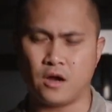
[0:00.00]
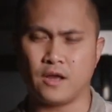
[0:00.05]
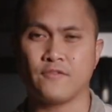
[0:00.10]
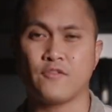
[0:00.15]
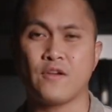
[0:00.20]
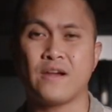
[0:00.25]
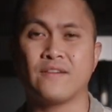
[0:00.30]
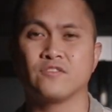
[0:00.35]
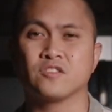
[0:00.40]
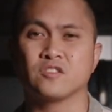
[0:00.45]

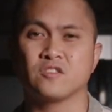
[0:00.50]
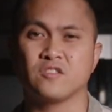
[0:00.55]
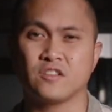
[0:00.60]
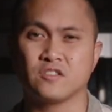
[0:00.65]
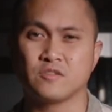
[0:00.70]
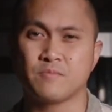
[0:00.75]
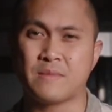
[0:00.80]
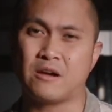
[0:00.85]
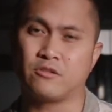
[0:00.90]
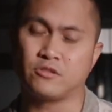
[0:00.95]
If you have this
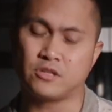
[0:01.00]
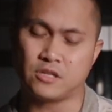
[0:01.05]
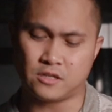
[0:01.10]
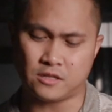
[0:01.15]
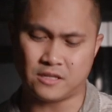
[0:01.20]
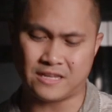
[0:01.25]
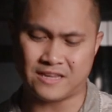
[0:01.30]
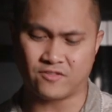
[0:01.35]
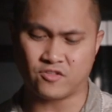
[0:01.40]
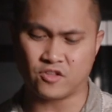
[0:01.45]
lens
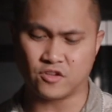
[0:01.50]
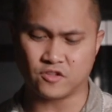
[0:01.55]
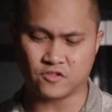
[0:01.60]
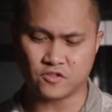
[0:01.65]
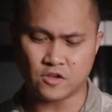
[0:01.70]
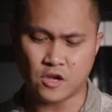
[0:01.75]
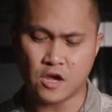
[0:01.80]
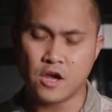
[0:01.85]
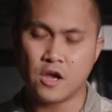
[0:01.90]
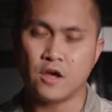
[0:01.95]
mounted like this,